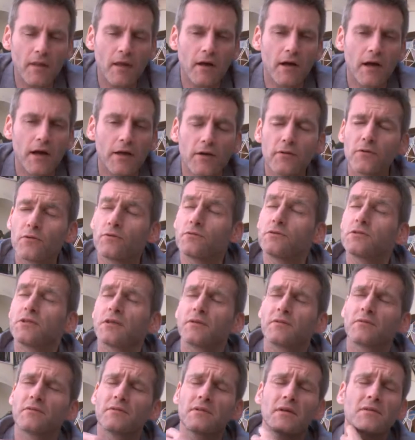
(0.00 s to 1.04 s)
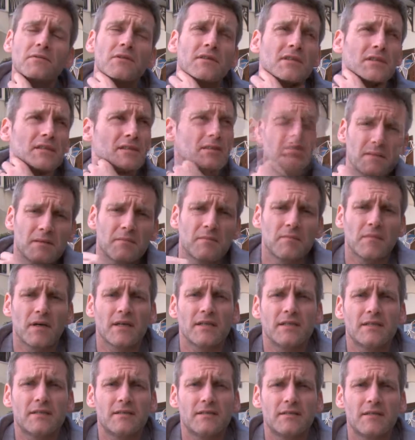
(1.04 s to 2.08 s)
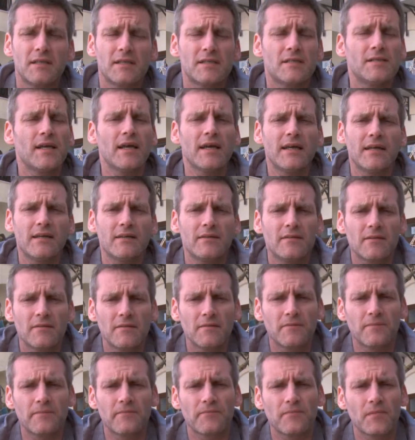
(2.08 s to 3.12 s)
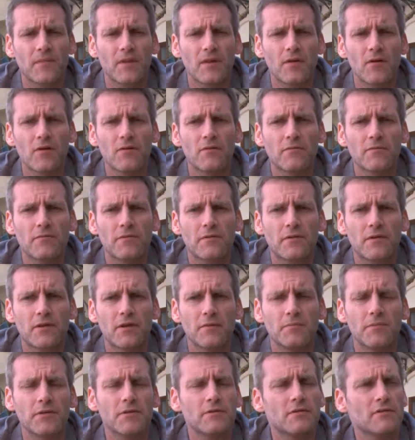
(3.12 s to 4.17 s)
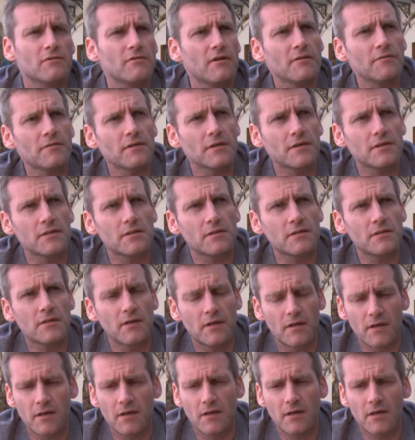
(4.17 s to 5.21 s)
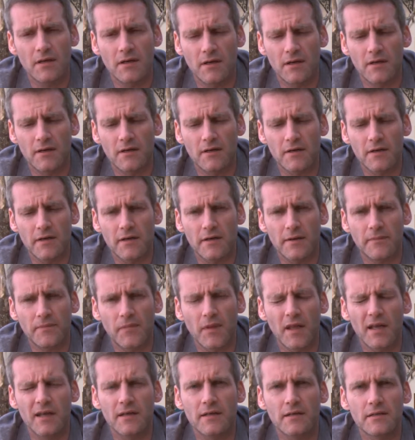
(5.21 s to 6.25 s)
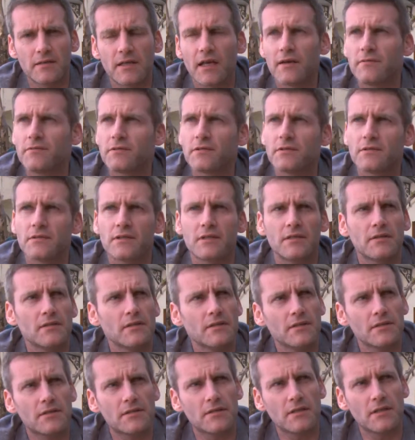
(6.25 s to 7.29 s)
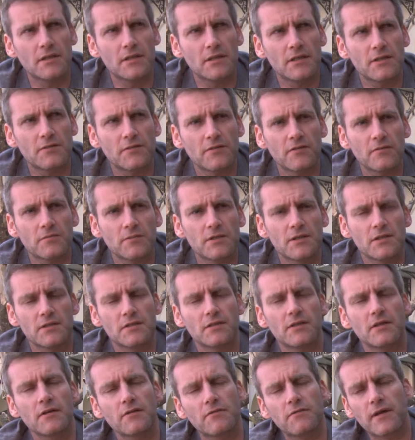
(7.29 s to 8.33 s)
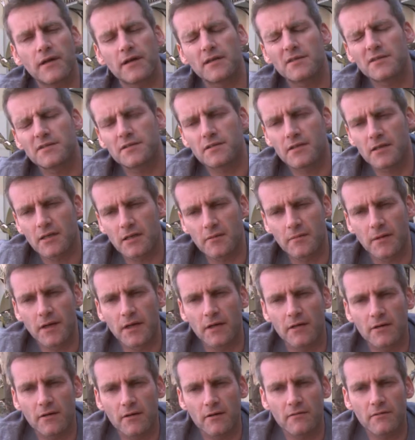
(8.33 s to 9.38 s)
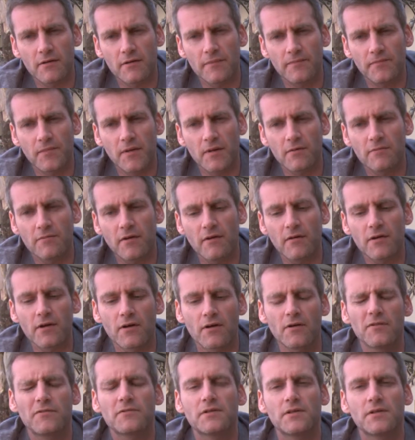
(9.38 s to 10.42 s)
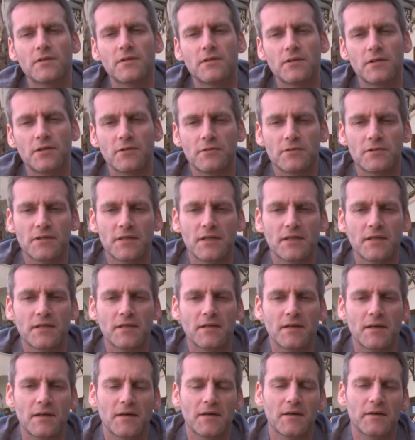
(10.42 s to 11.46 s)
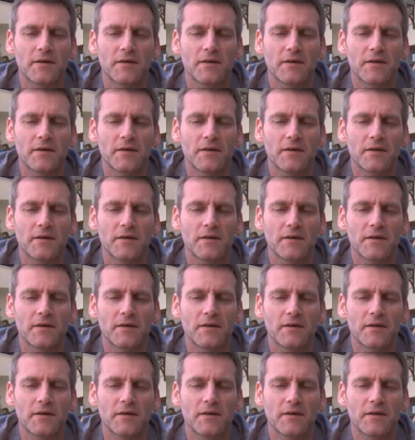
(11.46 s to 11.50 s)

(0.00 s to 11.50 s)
Also, you'll notice that my disdain of computer graphics is evident in these films, as the effects that I make are very often using